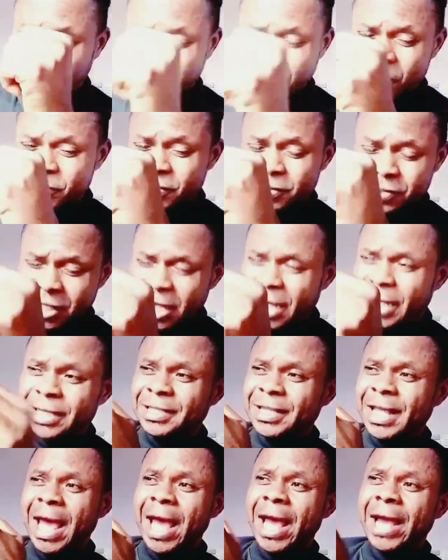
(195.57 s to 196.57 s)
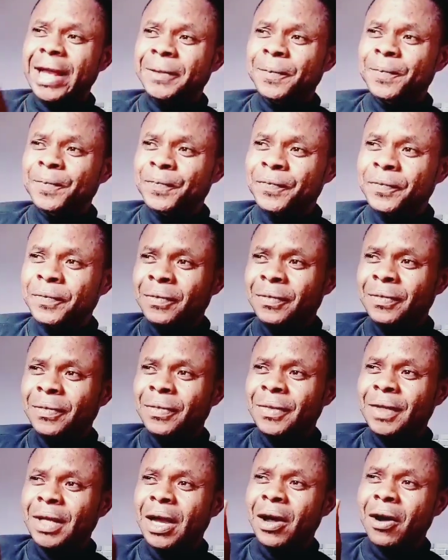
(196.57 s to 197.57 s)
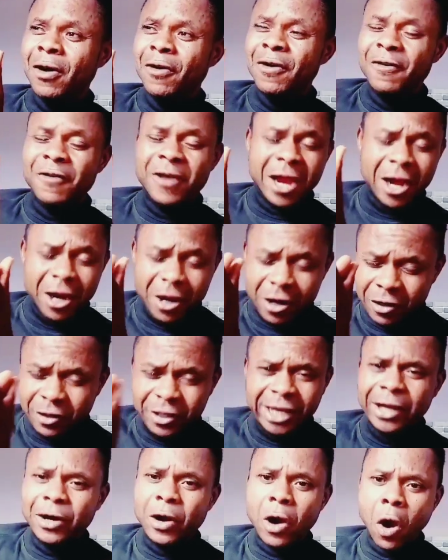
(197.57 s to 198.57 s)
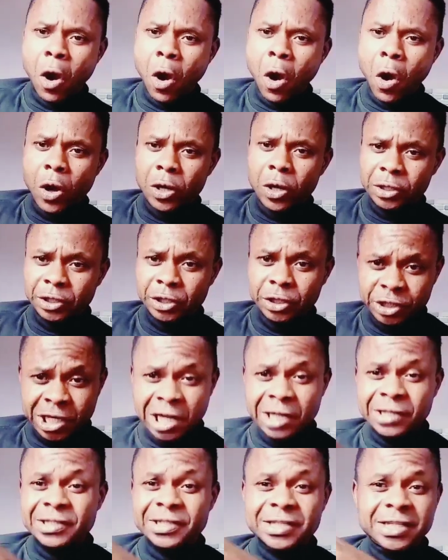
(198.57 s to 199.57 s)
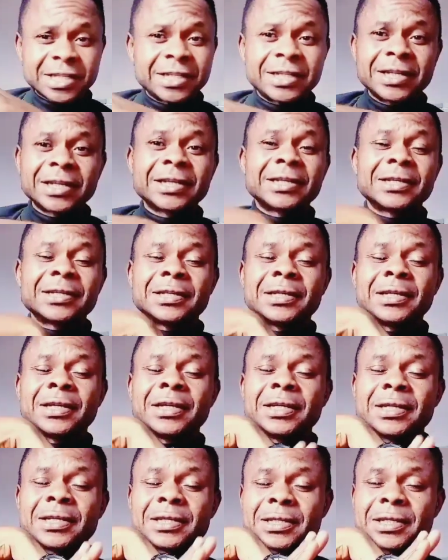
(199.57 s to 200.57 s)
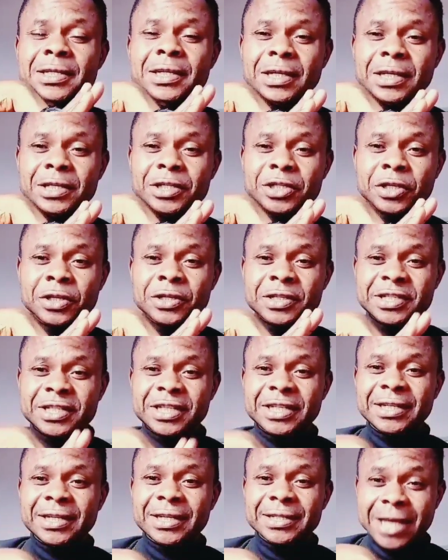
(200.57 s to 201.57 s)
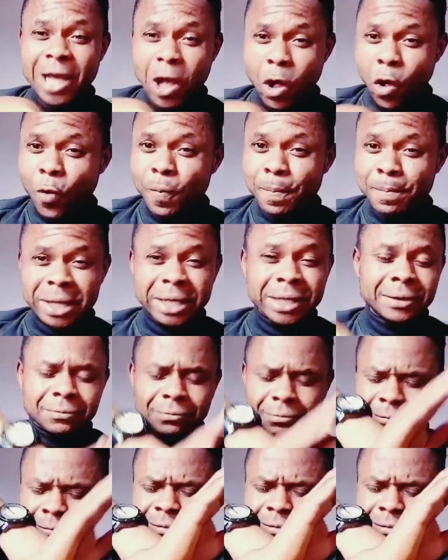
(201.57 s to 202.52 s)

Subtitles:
those things that earlier on, John Cedars helped me